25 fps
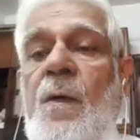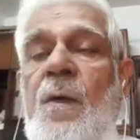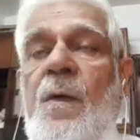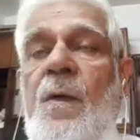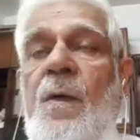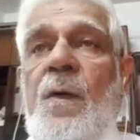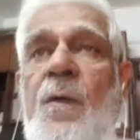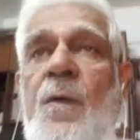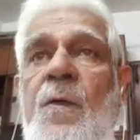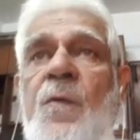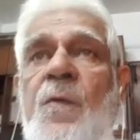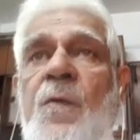
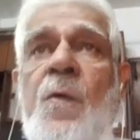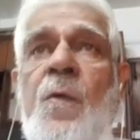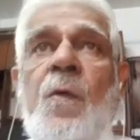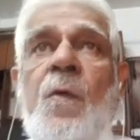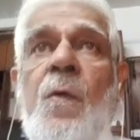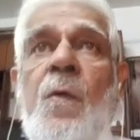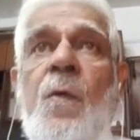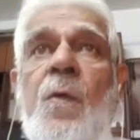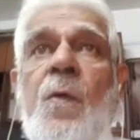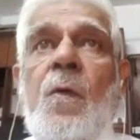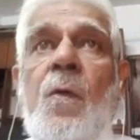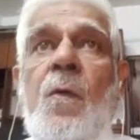
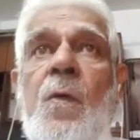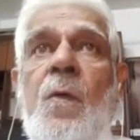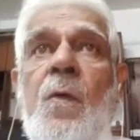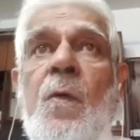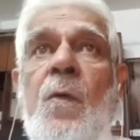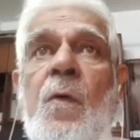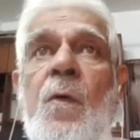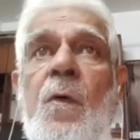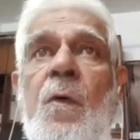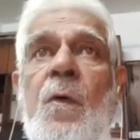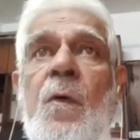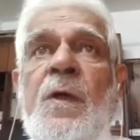you
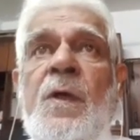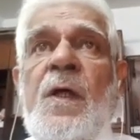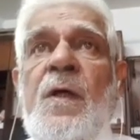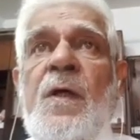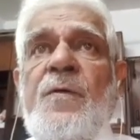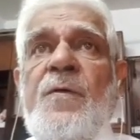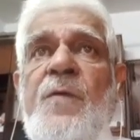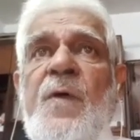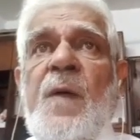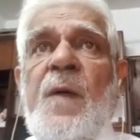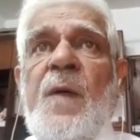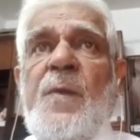
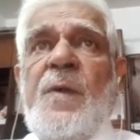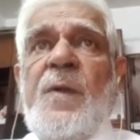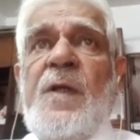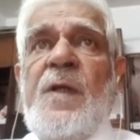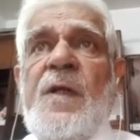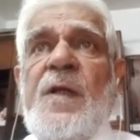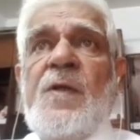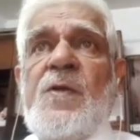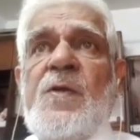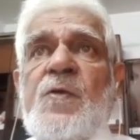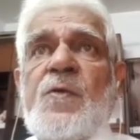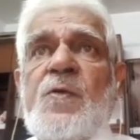give
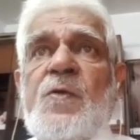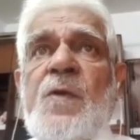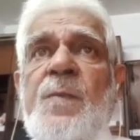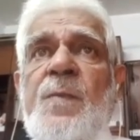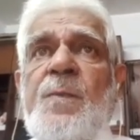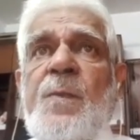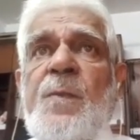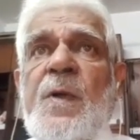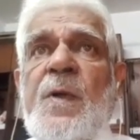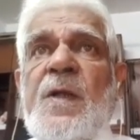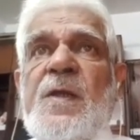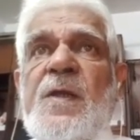remedies to the
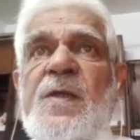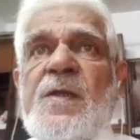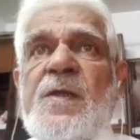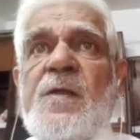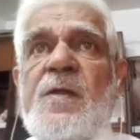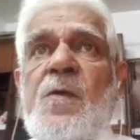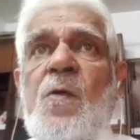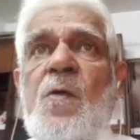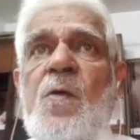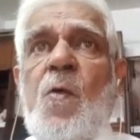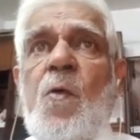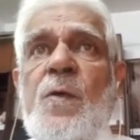
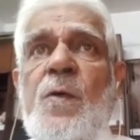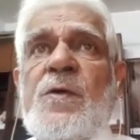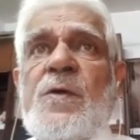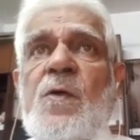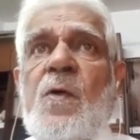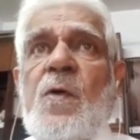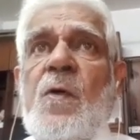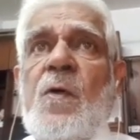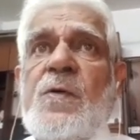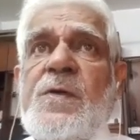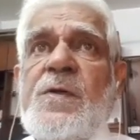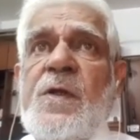person who is
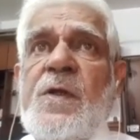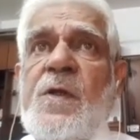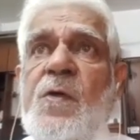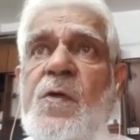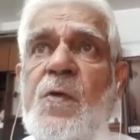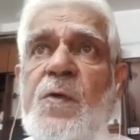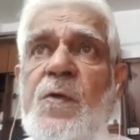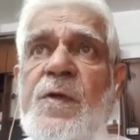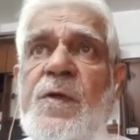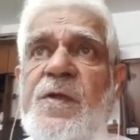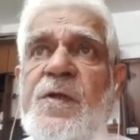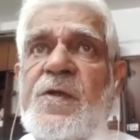causing
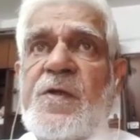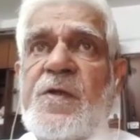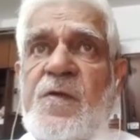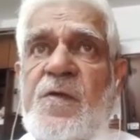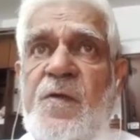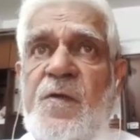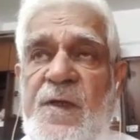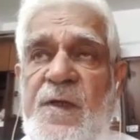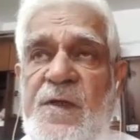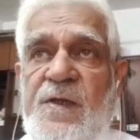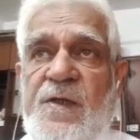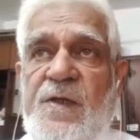you the
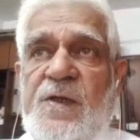stress.